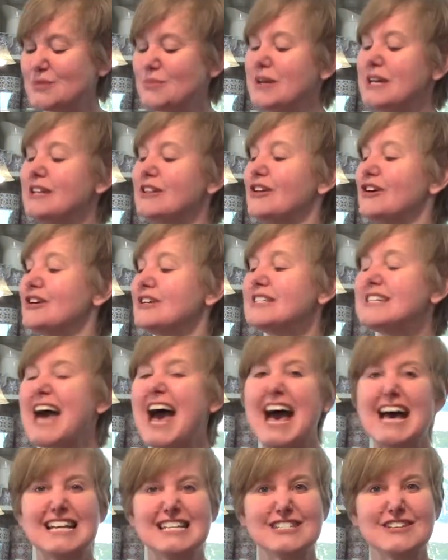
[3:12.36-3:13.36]
we looked
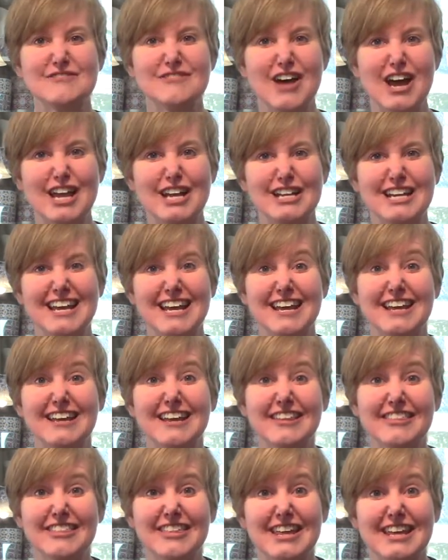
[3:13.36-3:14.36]
at
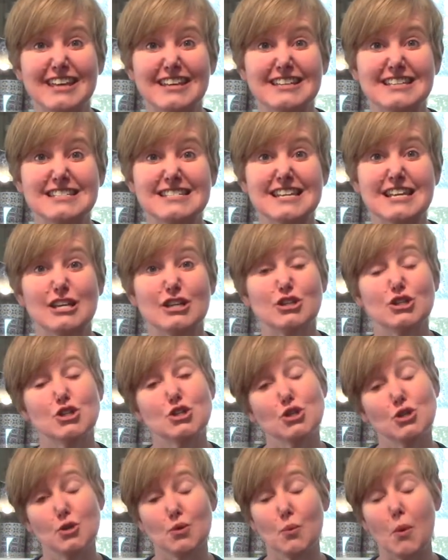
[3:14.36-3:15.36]
dividing things
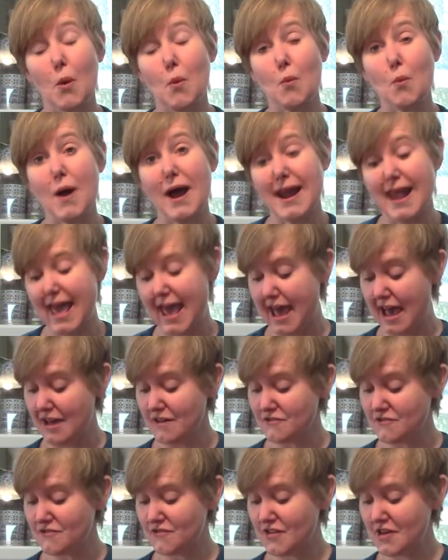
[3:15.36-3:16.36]
into one
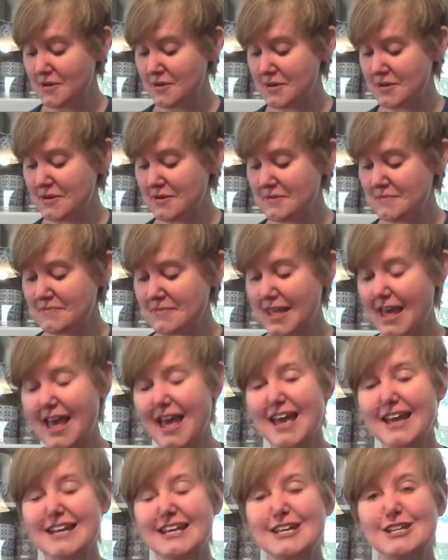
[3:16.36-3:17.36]
half
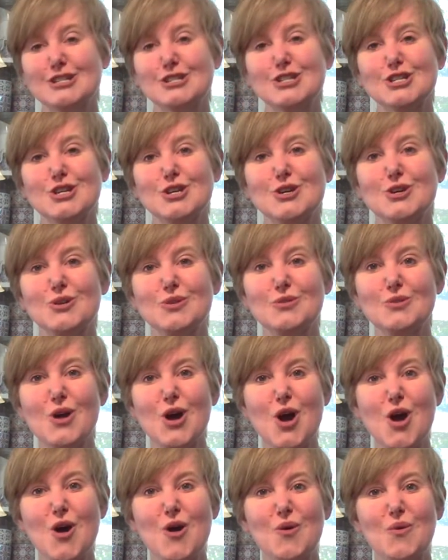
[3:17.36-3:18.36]
and into
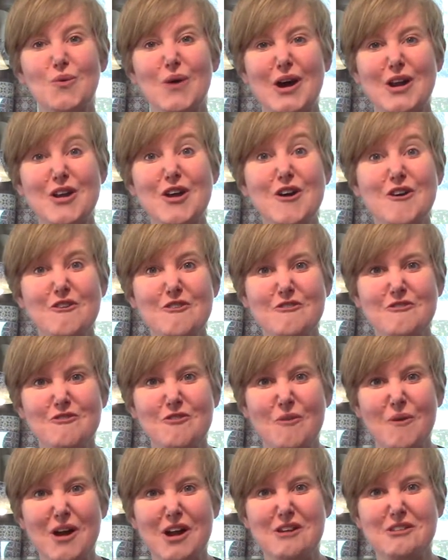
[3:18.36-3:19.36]
one
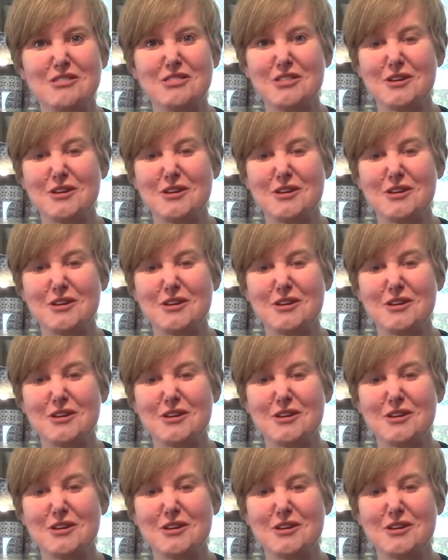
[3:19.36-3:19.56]
fourth.